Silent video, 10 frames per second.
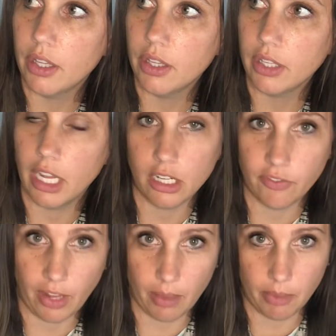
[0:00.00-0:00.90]
kingdom,
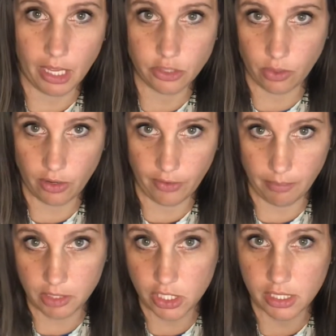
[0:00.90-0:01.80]
phylum, class, order,
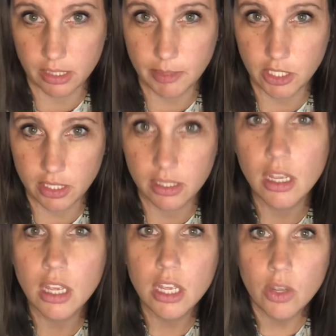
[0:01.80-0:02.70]
family, genus, species
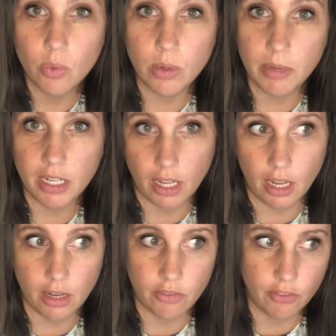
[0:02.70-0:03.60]
would be
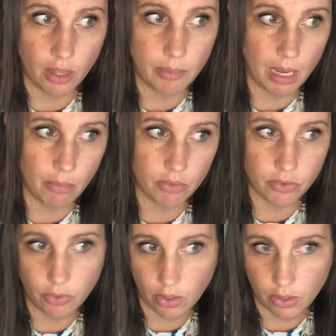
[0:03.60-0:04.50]
King Philip came over
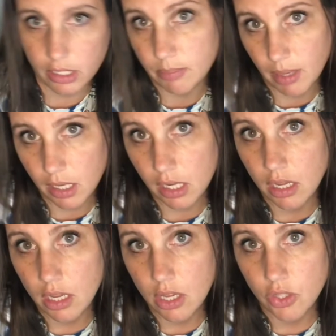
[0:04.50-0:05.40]
for a great spaghetti.
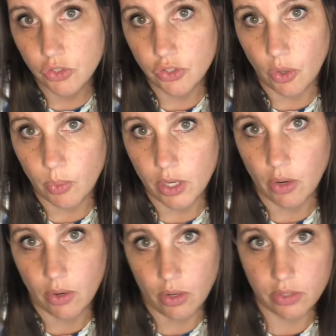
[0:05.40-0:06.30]
So we know
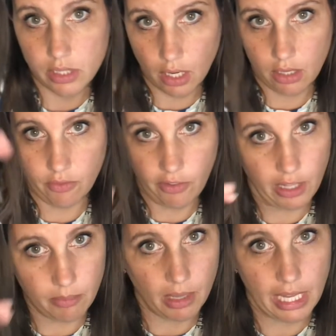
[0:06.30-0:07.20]
it goes kingdom,
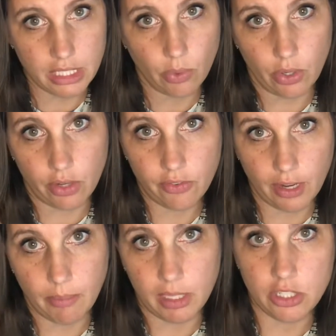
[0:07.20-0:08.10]
phylum, class, order,
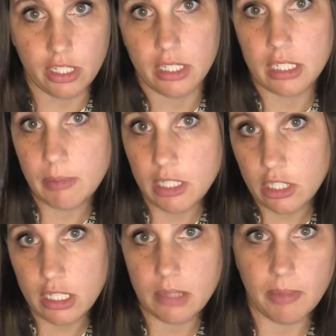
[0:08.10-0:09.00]
family, genus,
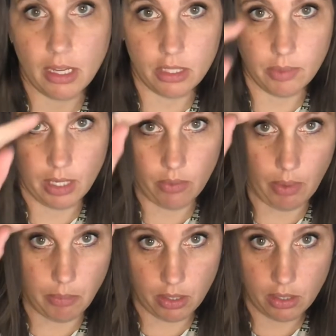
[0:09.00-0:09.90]
species, because we can
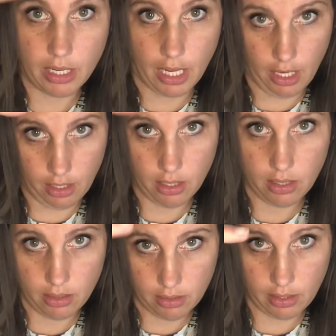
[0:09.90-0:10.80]
remember king,
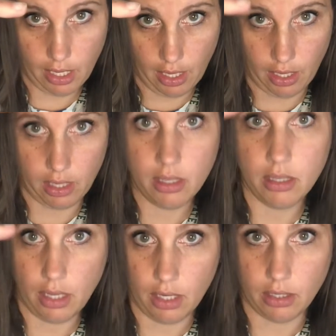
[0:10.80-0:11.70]
K,
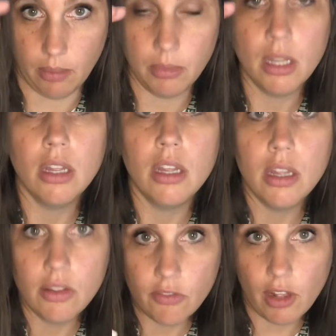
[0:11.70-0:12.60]
kingdom,
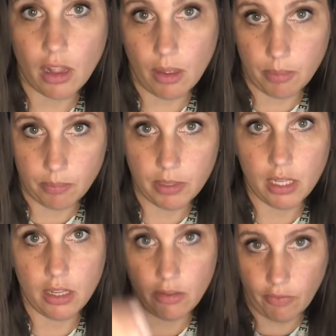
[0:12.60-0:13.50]
Philip,
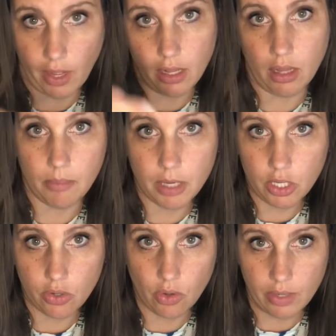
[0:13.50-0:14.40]
P, phylum, and you
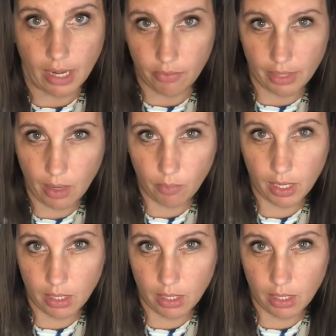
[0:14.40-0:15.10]
go down that way.